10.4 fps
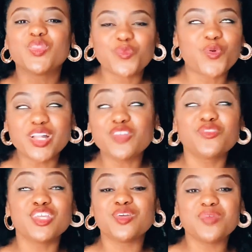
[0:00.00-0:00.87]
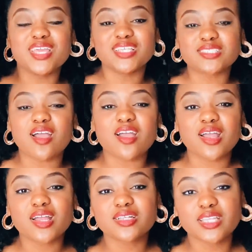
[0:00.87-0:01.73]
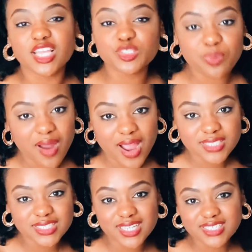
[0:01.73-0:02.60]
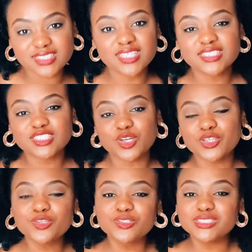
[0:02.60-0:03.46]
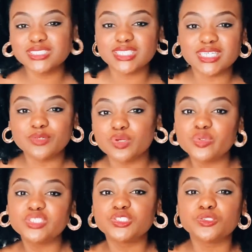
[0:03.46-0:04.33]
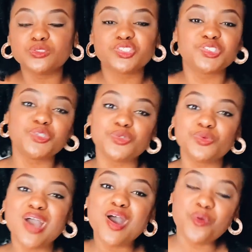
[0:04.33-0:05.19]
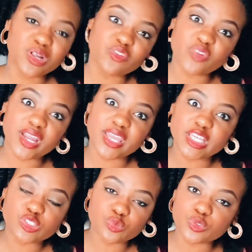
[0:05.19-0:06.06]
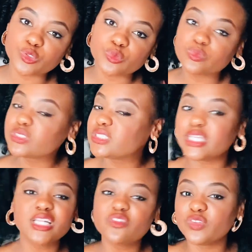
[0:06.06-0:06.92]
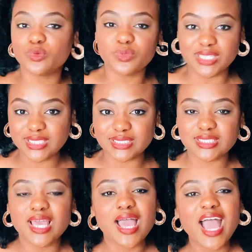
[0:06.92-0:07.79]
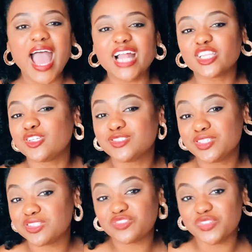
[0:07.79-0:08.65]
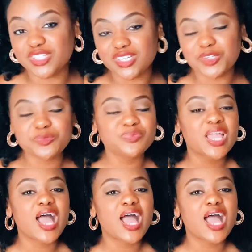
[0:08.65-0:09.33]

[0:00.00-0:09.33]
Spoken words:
one of them is our next project. So you'll see what we do to one of our guest rooms in a few weeks after you see this video.